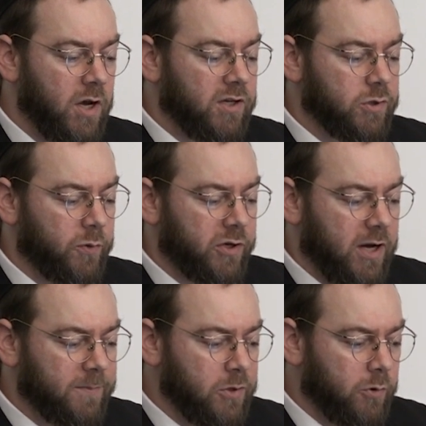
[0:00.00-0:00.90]
So when you
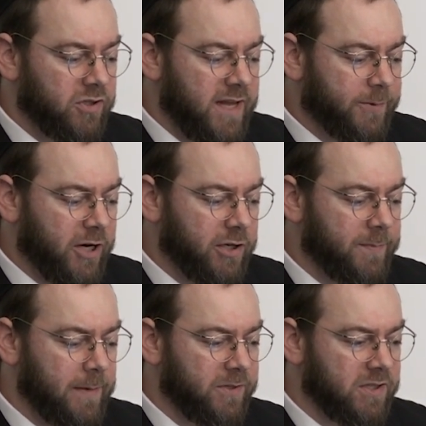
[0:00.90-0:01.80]
come to the order snapshot, you'll
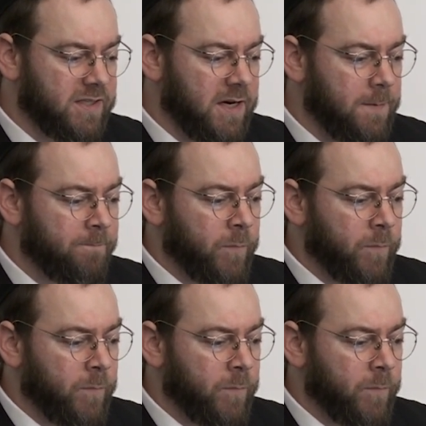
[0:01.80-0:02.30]
be able to see